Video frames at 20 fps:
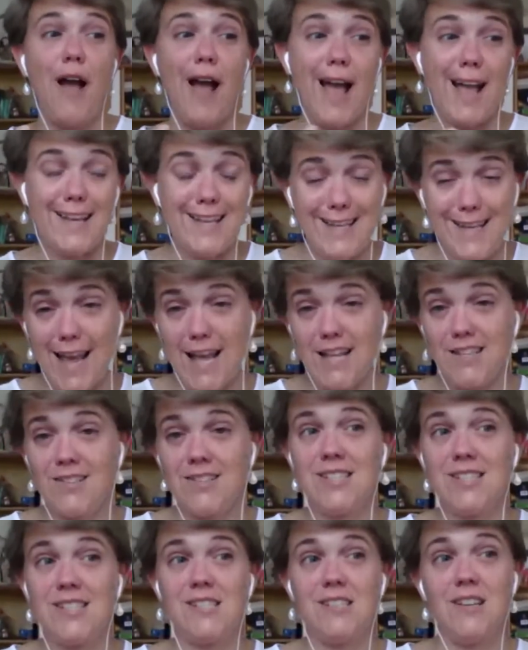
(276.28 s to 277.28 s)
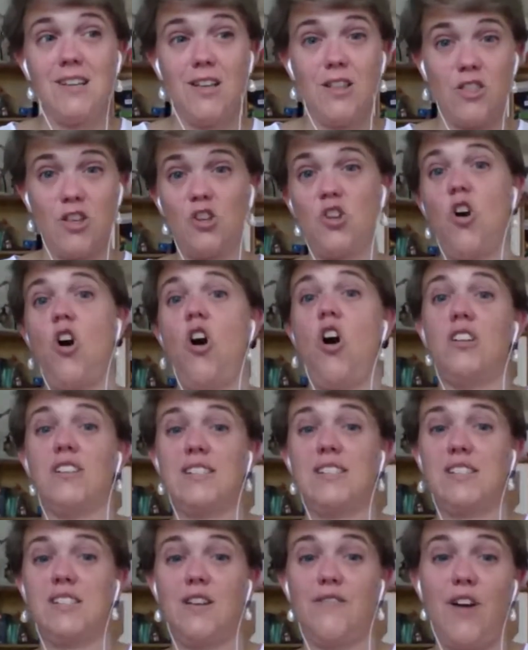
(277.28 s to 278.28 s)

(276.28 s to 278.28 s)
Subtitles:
against the costs